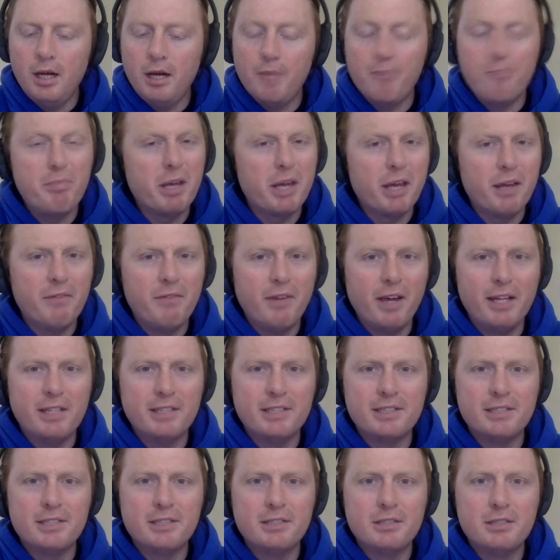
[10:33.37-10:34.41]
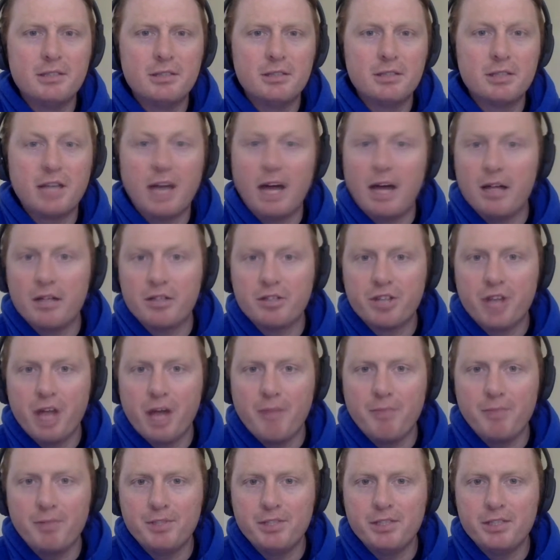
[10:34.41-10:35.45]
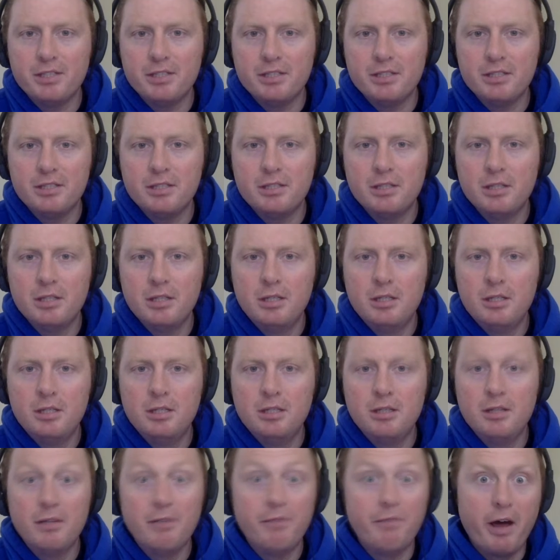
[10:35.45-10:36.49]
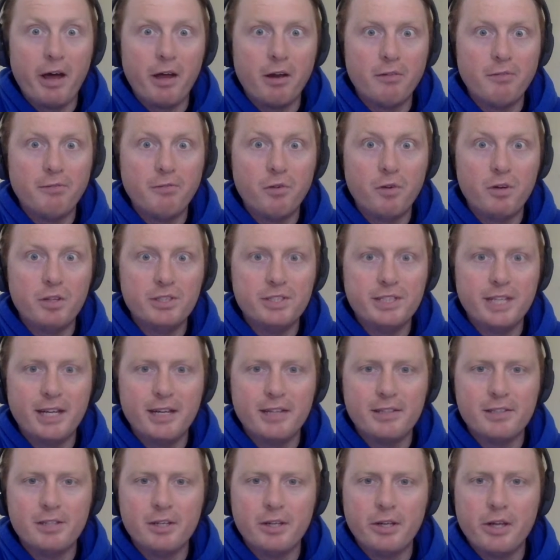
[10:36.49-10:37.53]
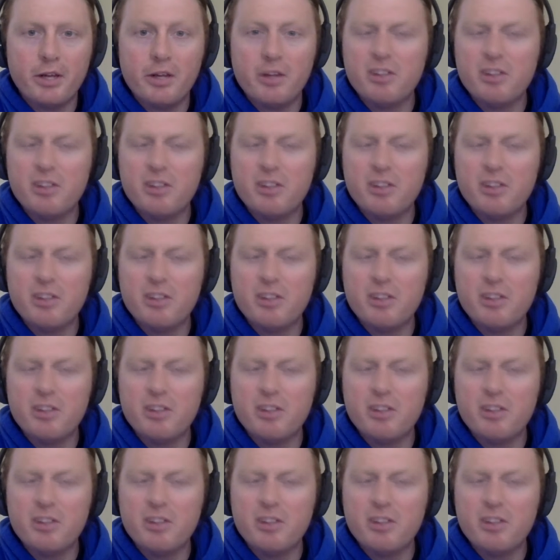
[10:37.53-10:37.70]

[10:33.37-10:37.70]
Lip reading: big events, college campuses, the Final Four in San Antonio.